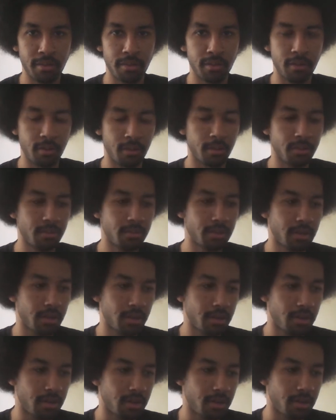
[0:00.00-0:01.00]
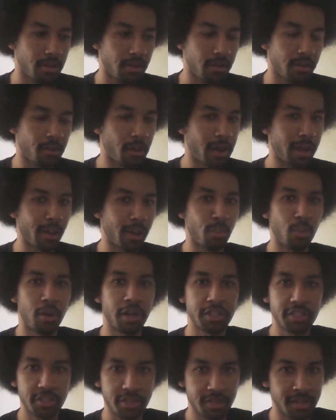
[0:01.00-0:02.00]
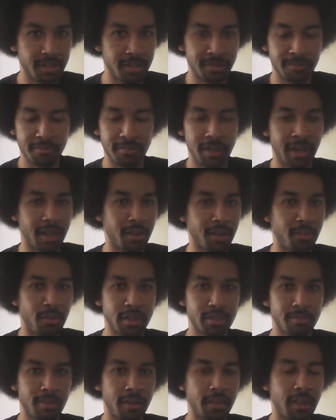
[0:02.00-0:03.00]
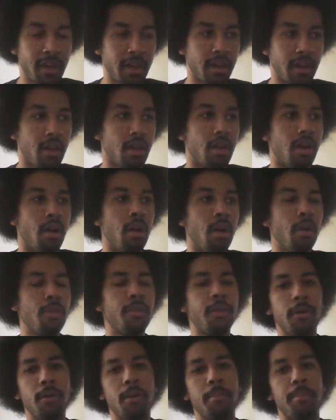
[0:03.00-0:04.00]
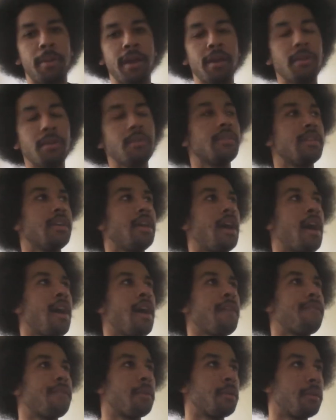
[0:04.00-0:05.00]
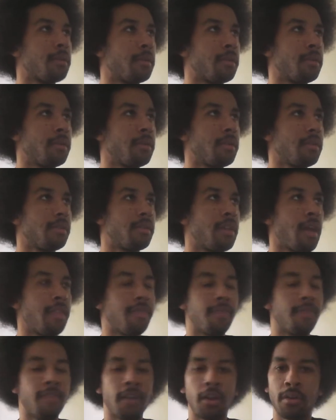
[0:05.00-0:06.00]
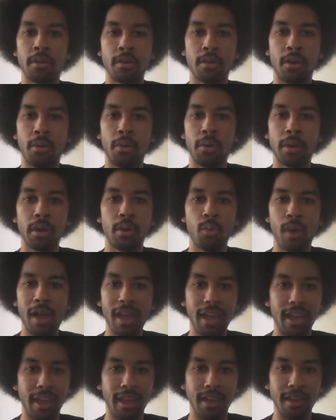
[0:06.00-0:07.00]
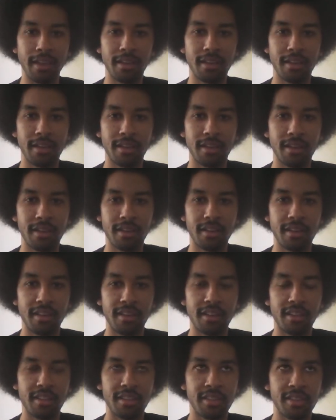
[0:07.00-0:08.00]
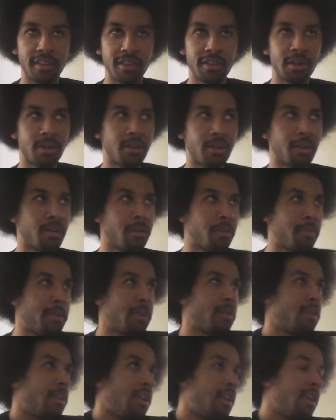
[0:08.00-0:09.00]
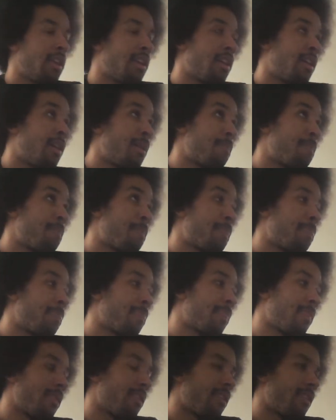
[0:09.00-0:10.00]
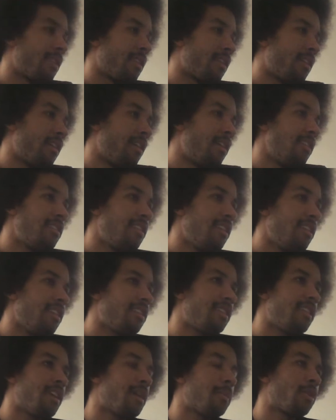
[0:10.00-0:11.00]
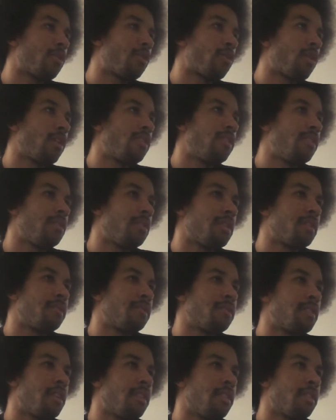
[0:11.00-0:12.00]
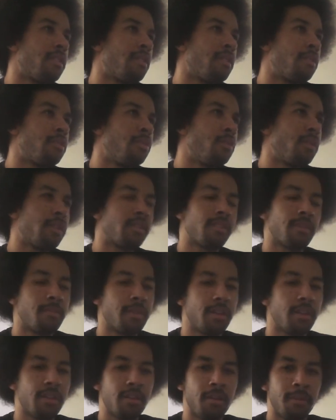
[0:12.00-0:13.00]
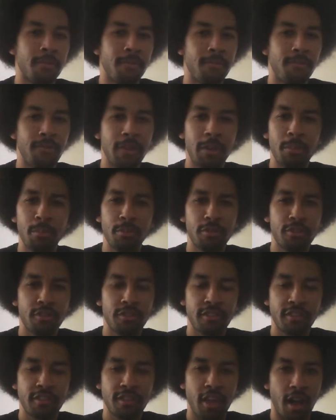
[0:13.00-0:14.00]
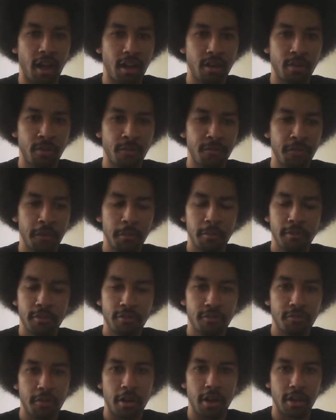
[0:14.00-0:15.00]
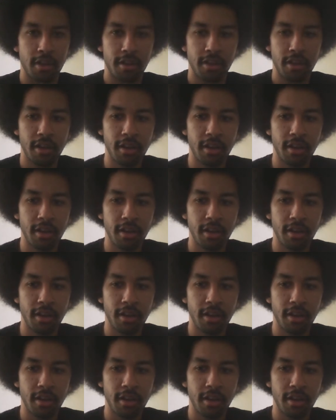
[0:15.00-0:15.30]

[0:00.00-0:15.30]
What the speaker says: so I can watch them. I can watch them on that. Although apparently I've heard that they're going away. There are apparently TCM and Criterion are doing something called Filmstruck or Filmstruck,